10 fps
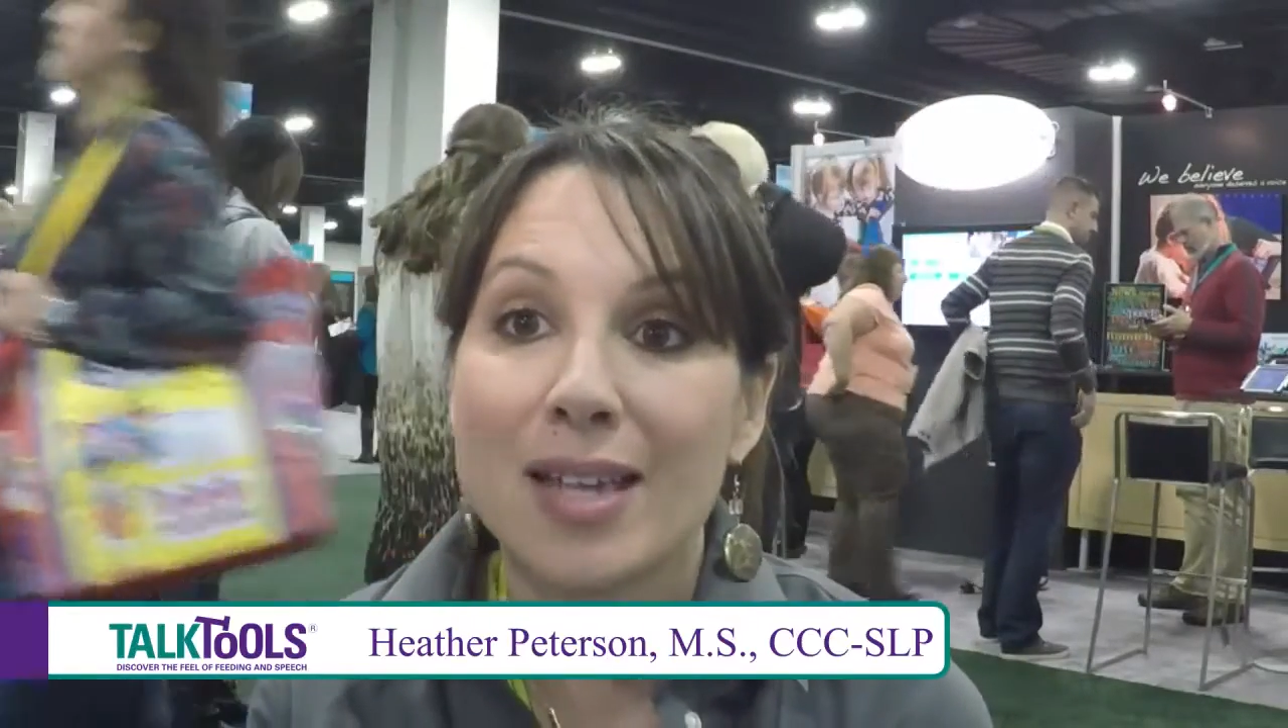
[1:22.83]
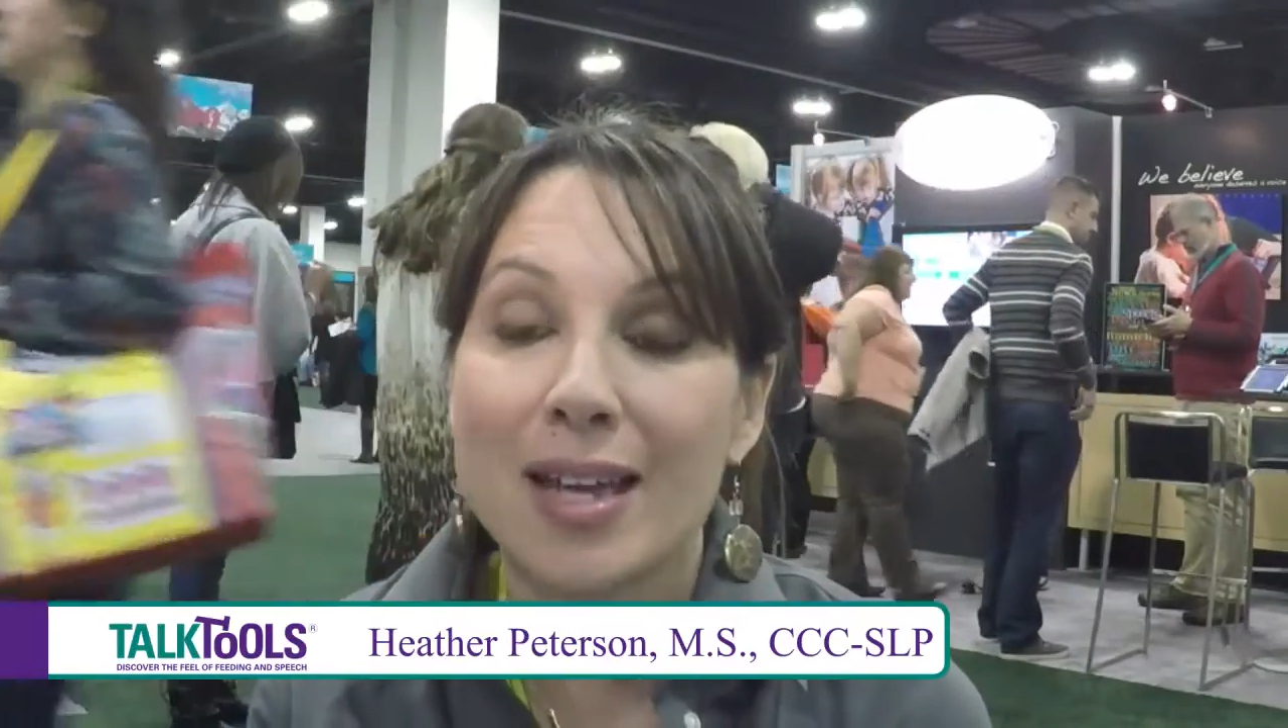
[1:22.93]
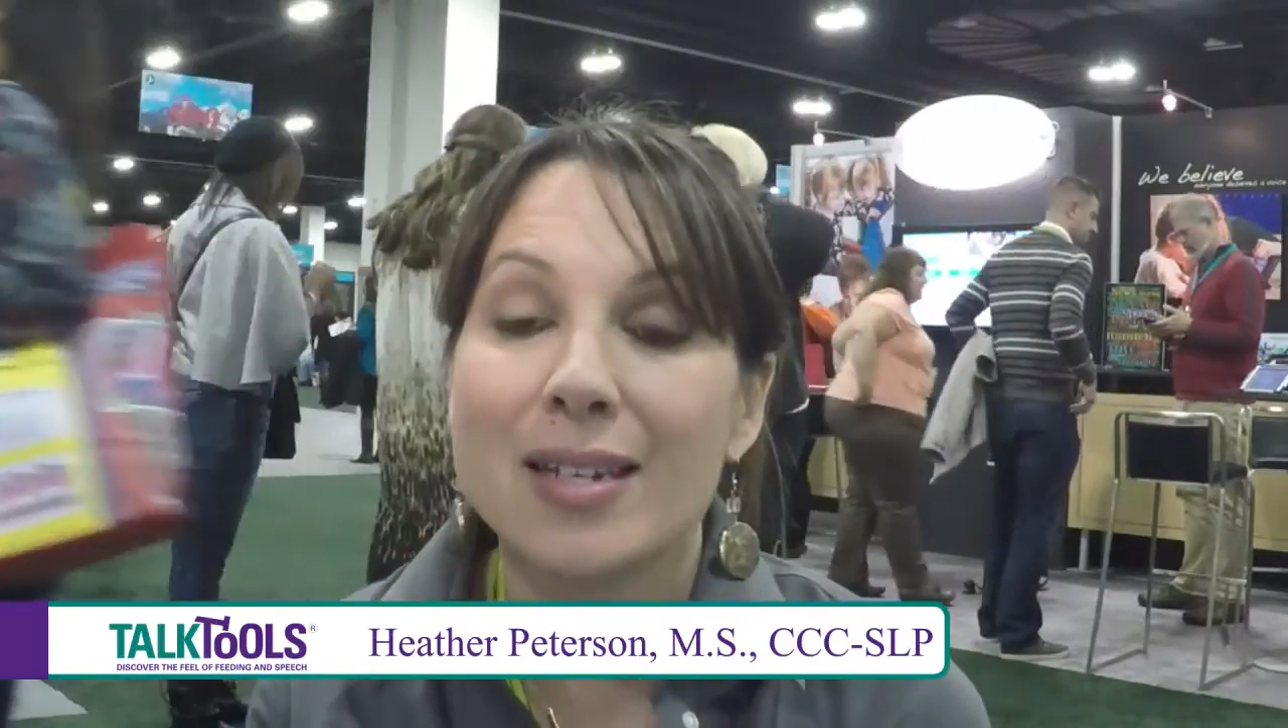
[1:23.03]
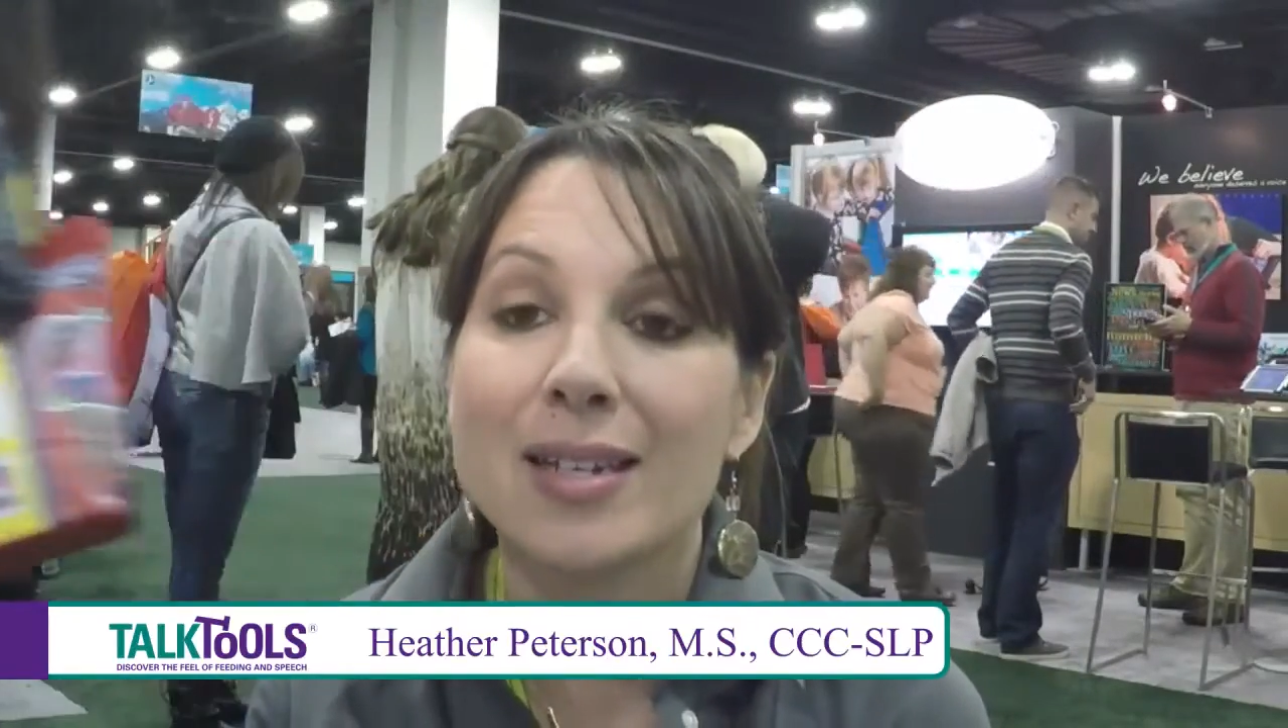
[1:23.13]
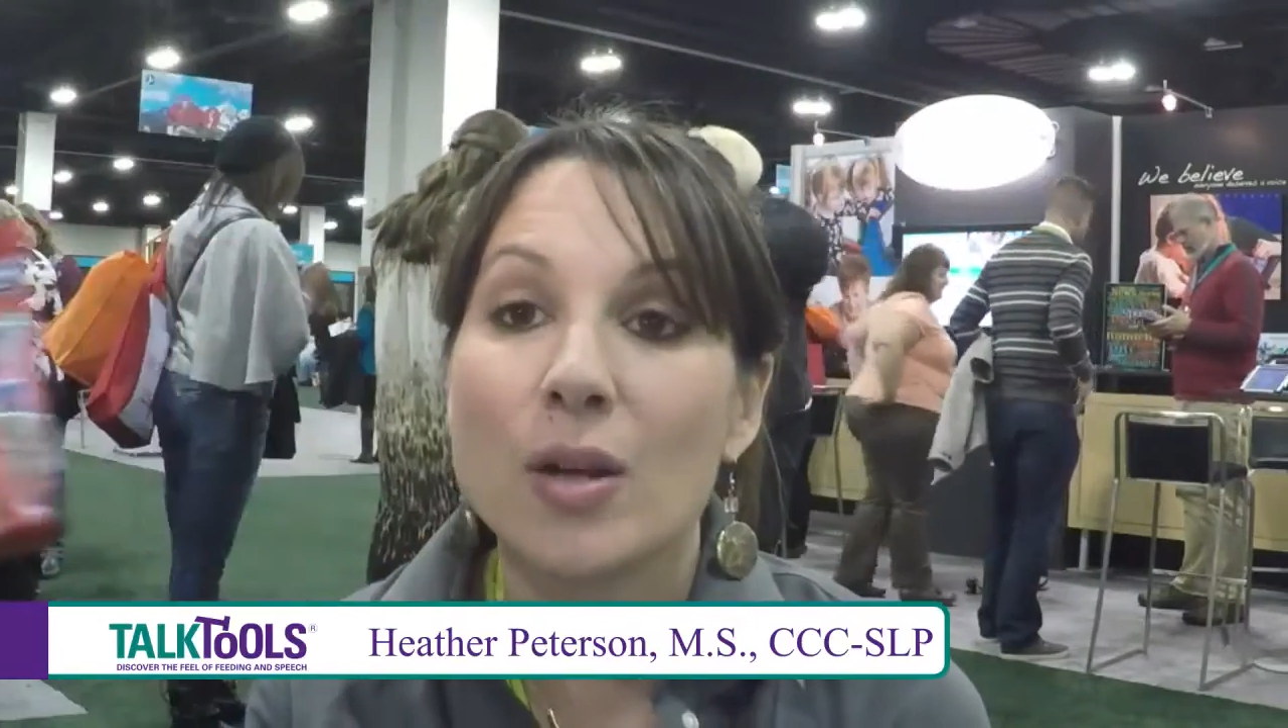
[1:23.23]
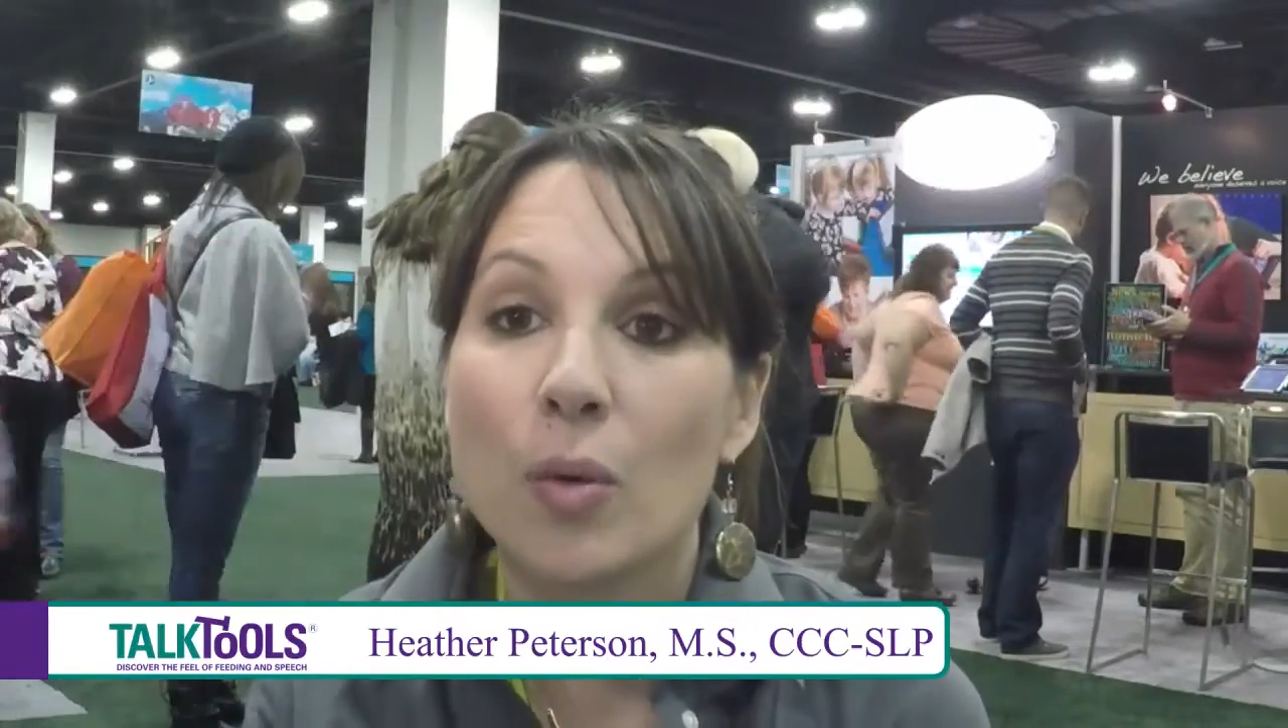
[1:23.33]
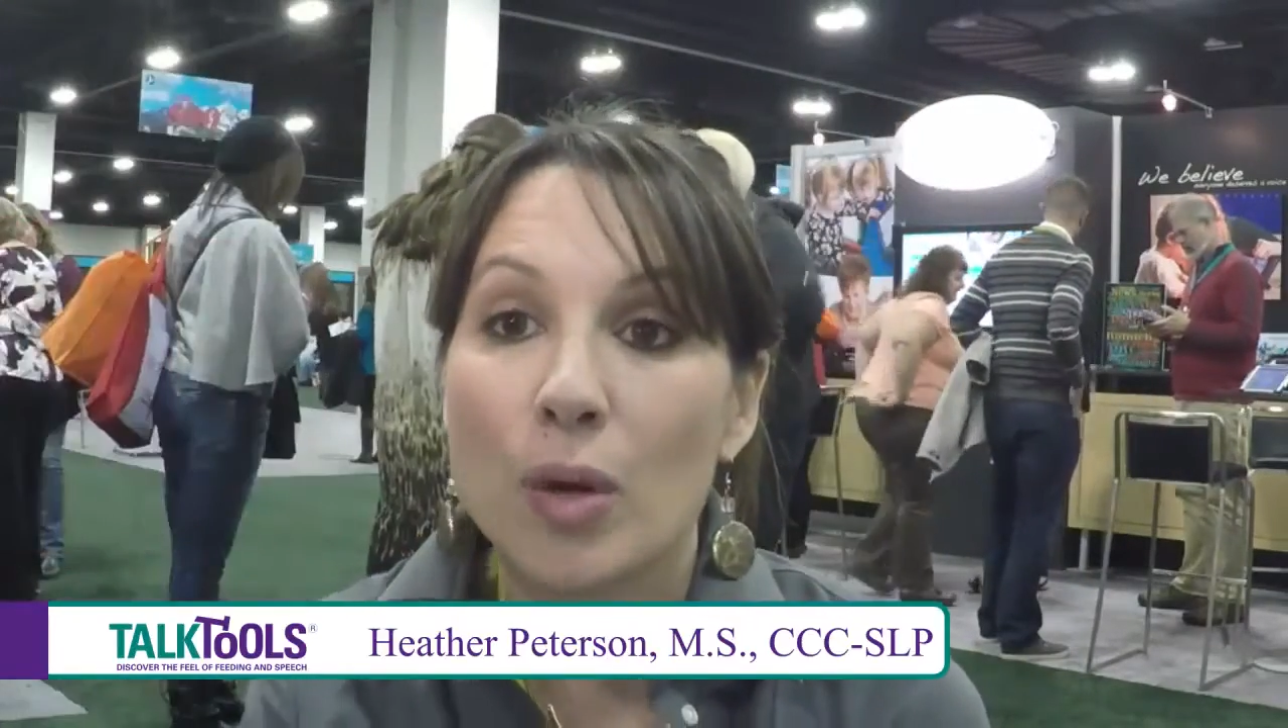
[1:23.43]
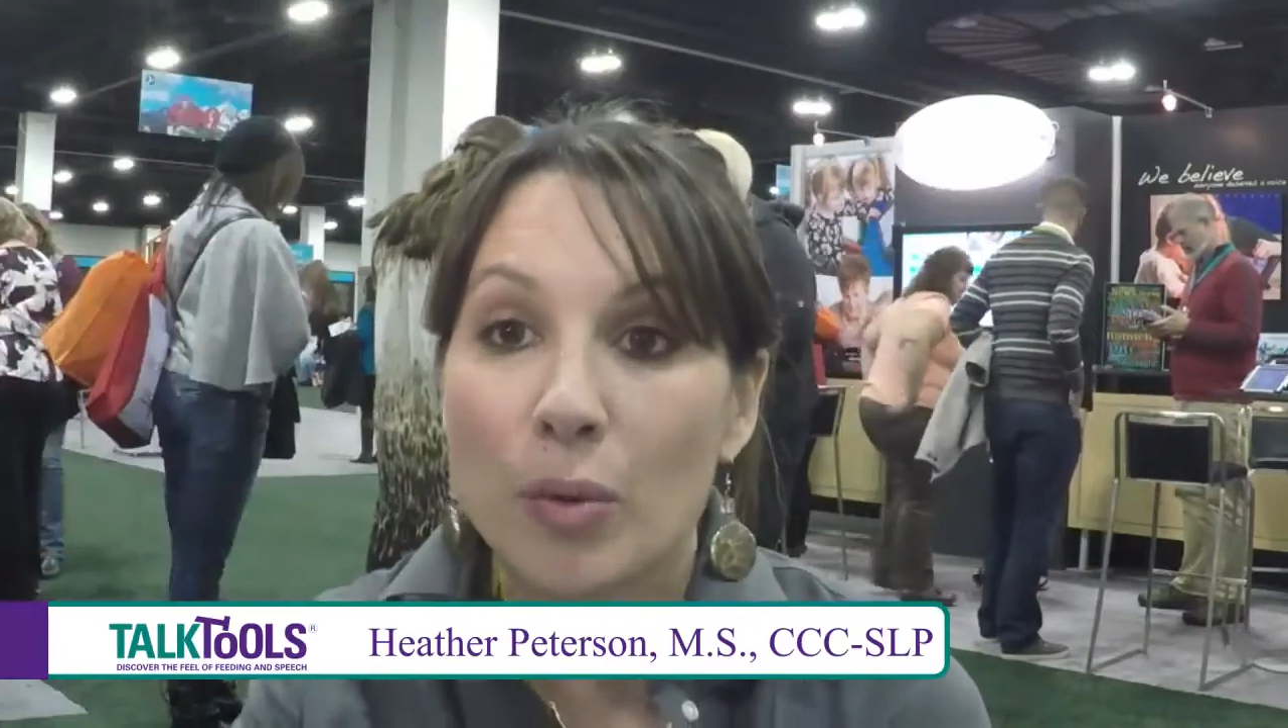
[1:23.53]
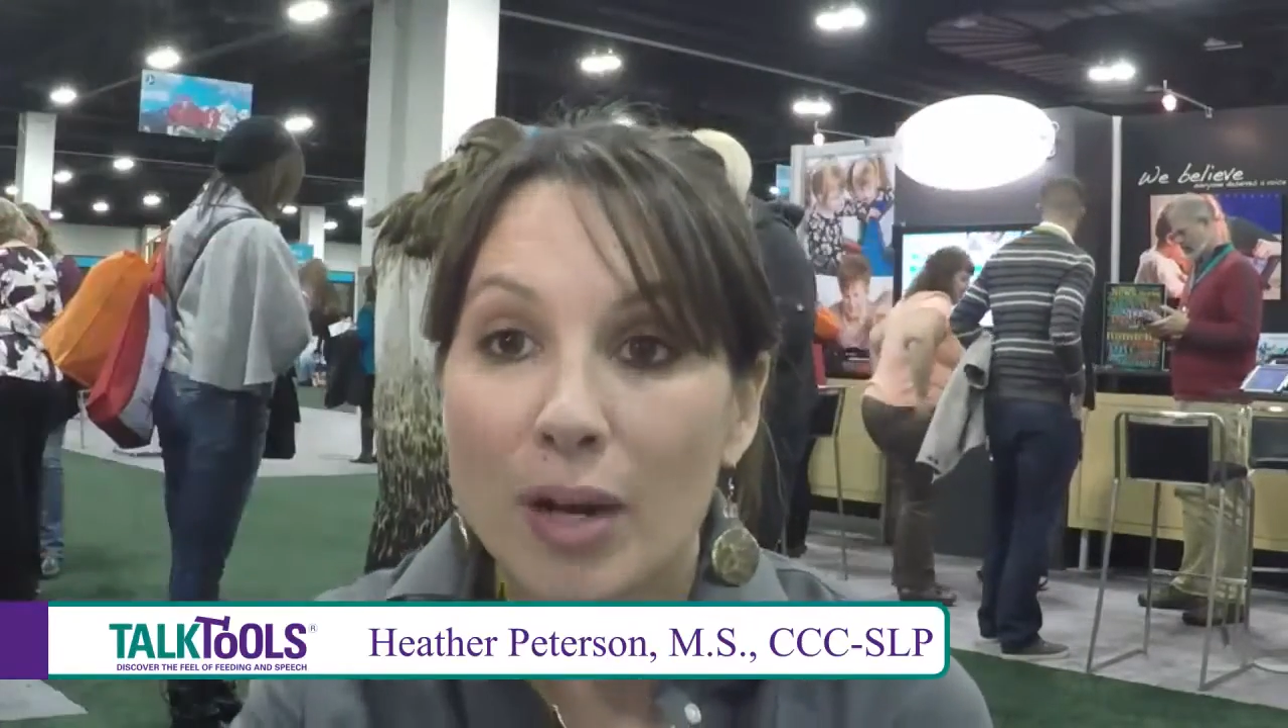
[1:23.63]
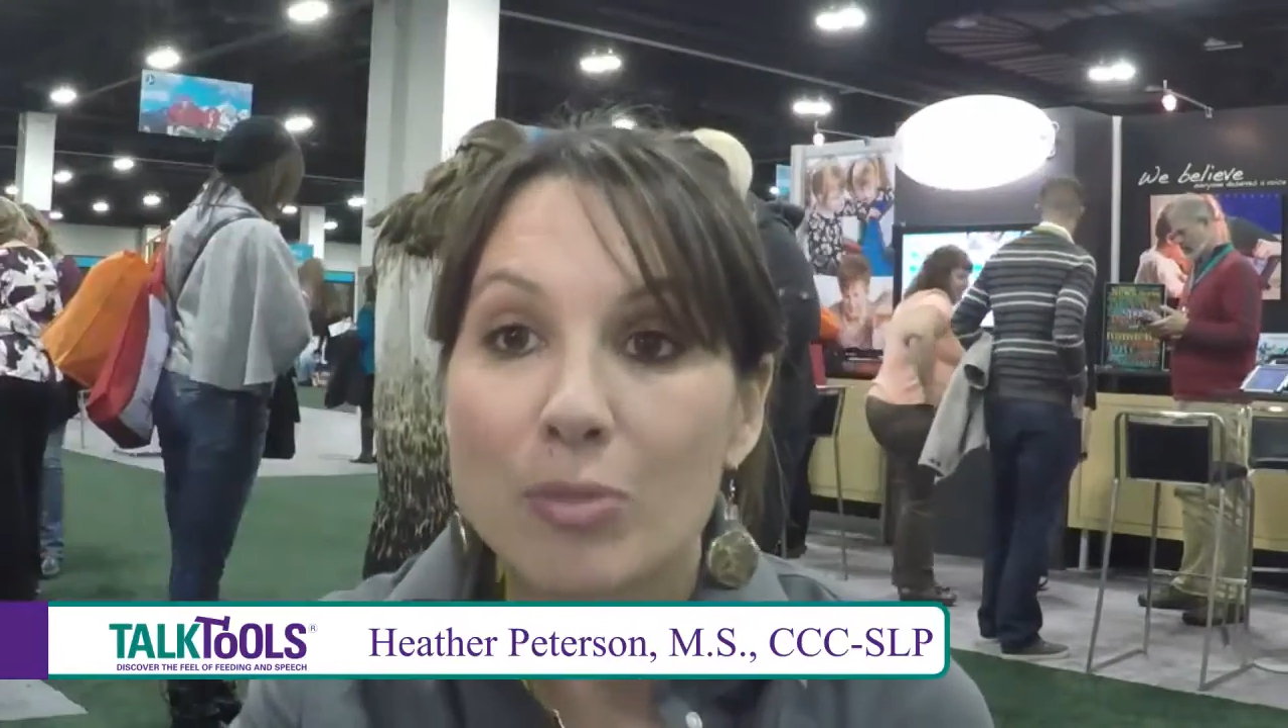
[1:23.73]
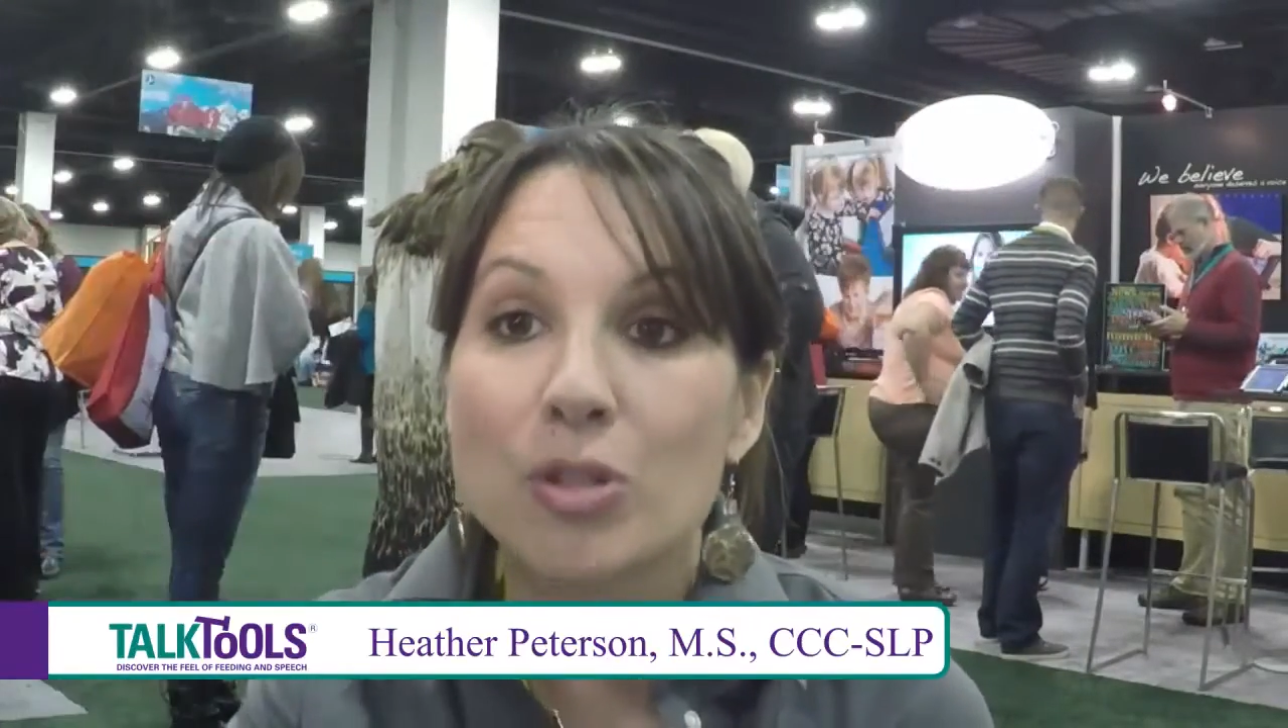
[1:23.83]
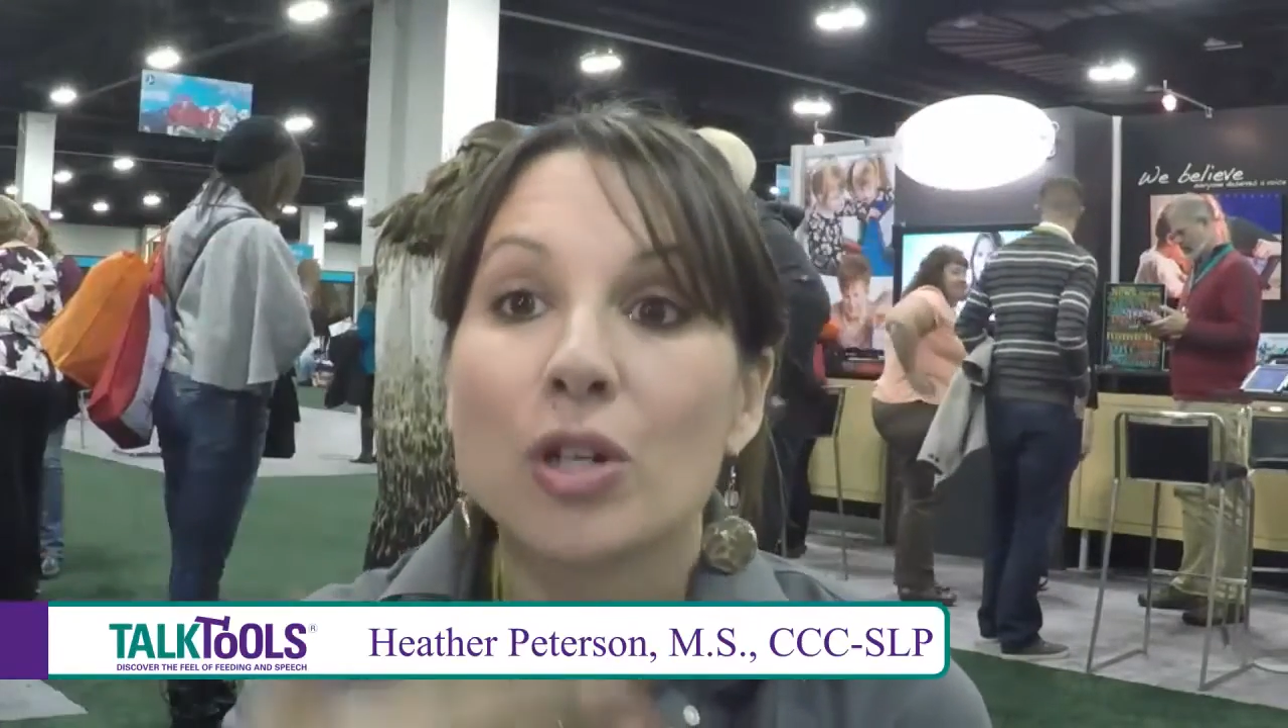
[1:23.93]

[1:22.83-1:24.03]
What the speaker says: and we were able to